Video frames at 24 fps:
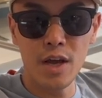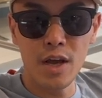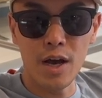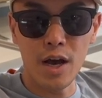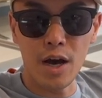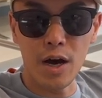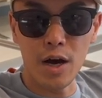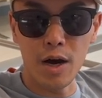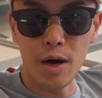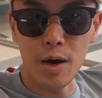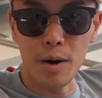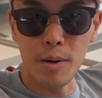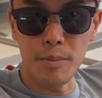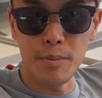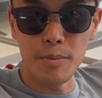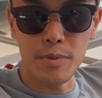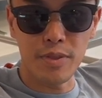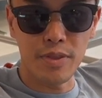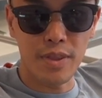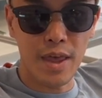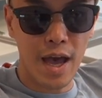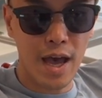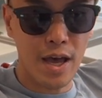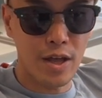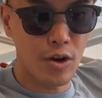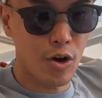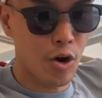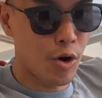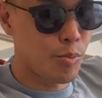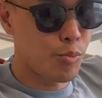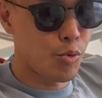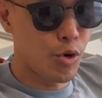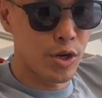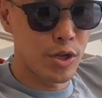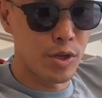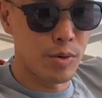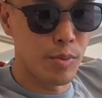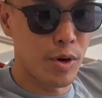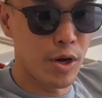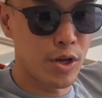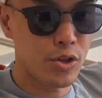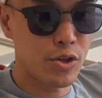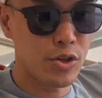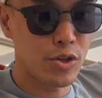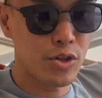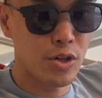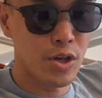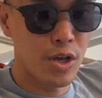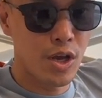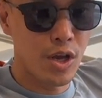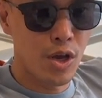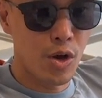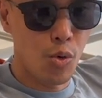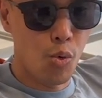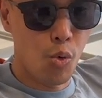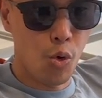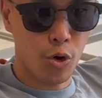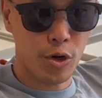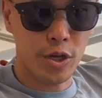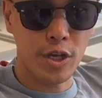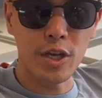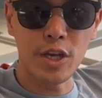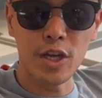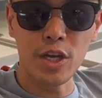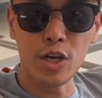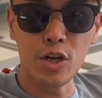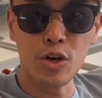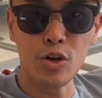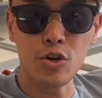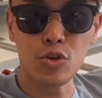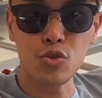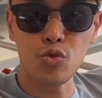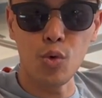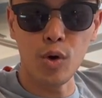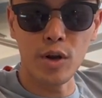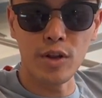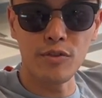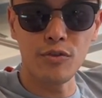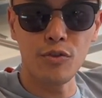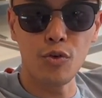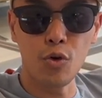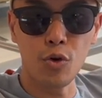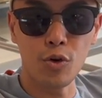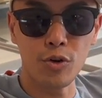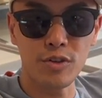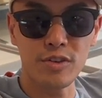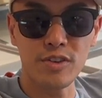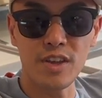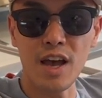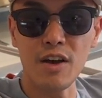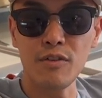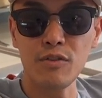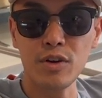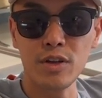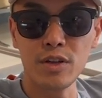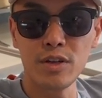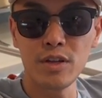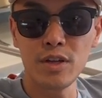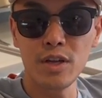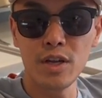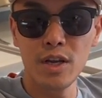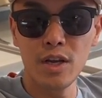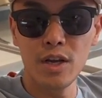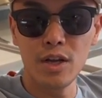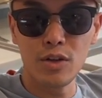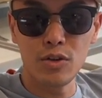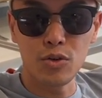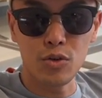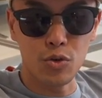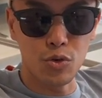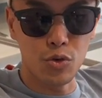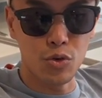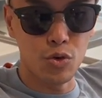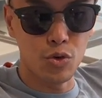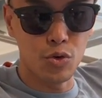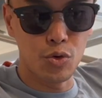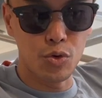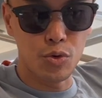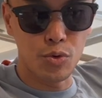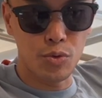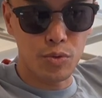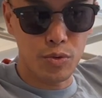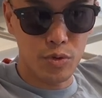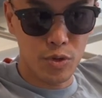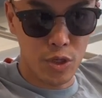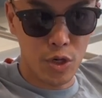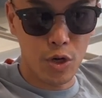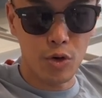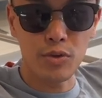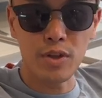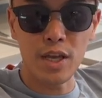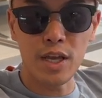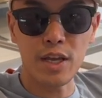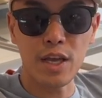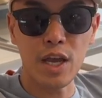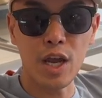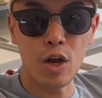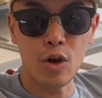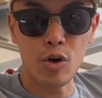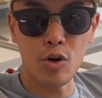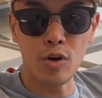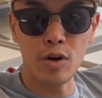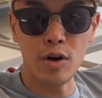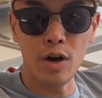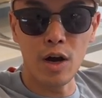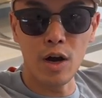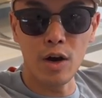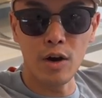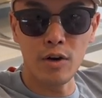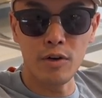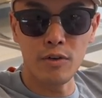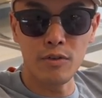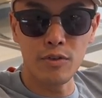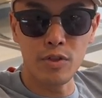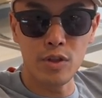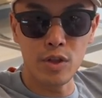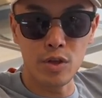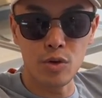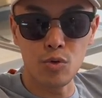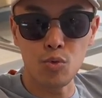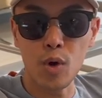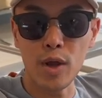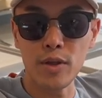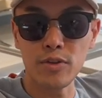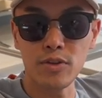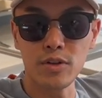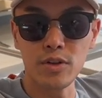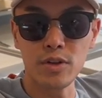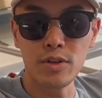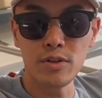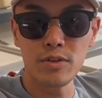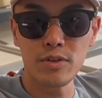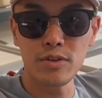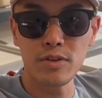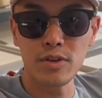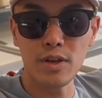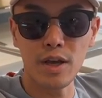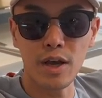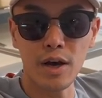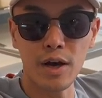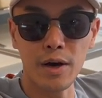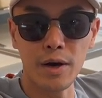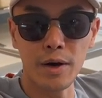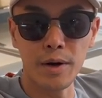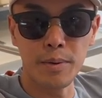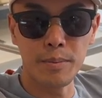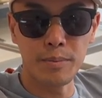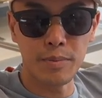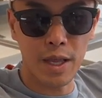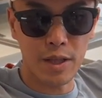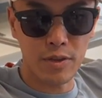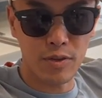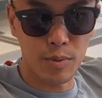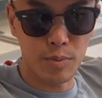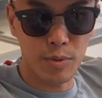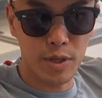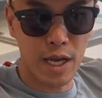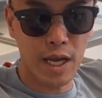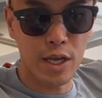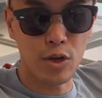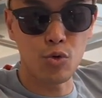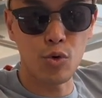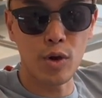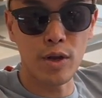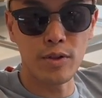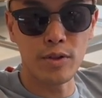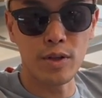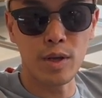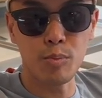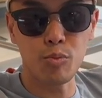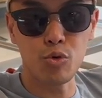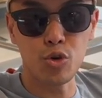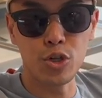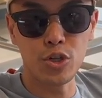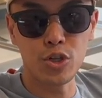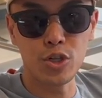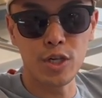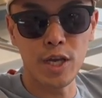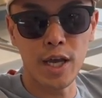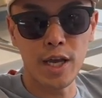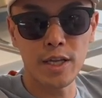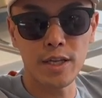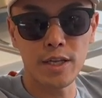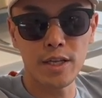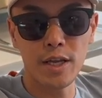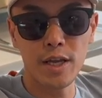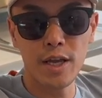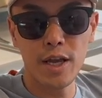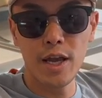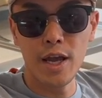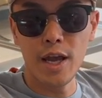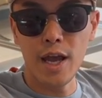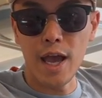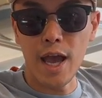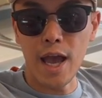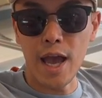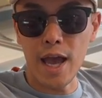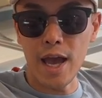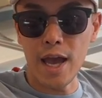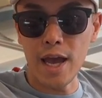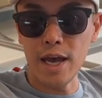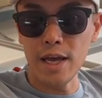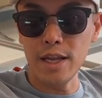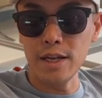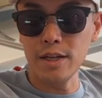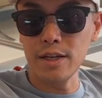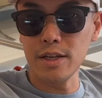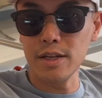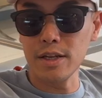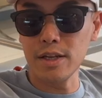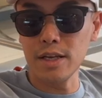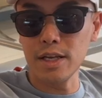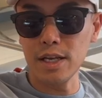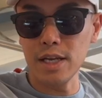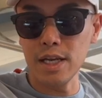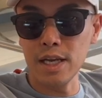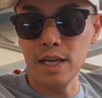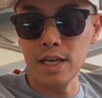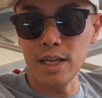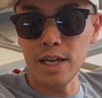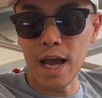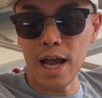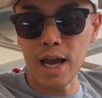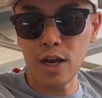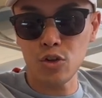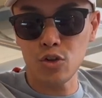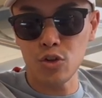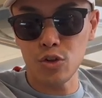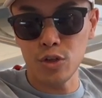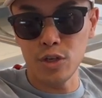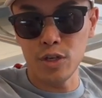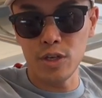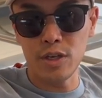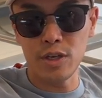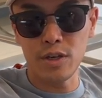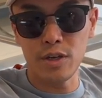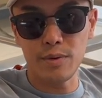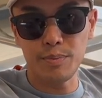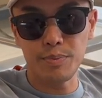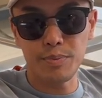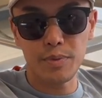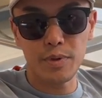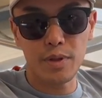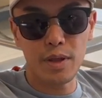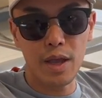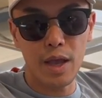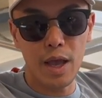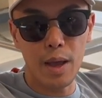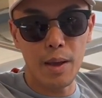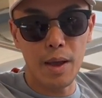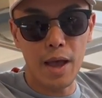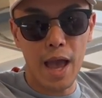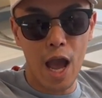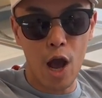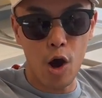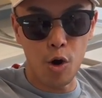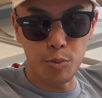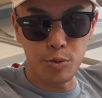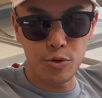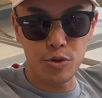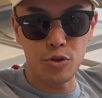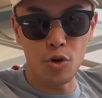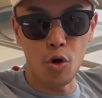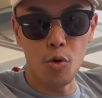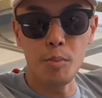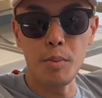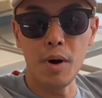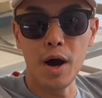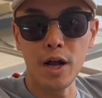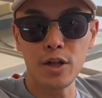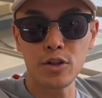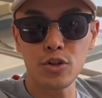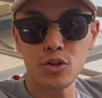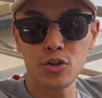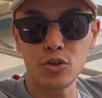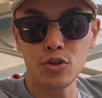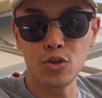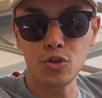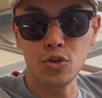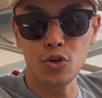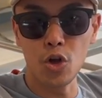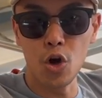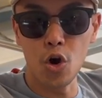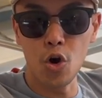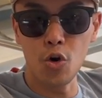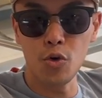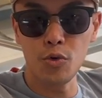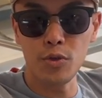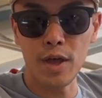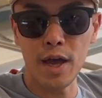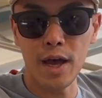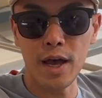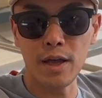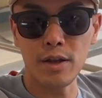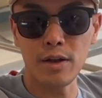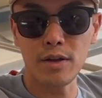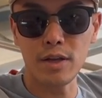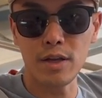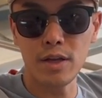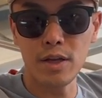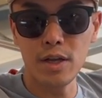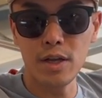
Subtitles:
that are pretty much working here 24/7 to, you know, take care of the residents. That's something I greatly appreciate. And it actually helps so much to know that